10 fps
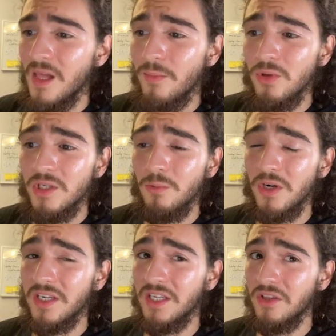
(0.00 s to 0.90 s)
I'm only
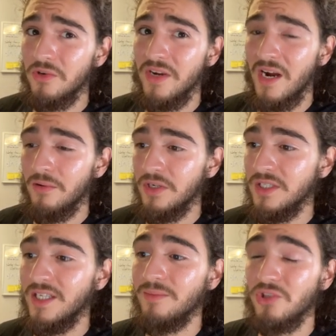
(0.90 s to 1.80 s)
working 3
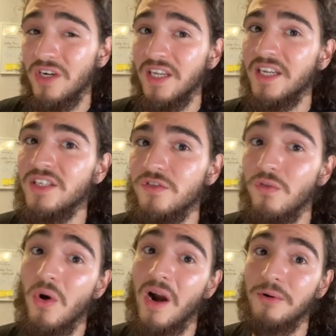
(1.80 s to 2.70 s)
hours and I'm trying to get it to
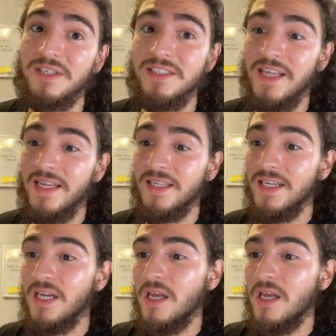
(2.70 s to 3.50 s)
4 hours daily.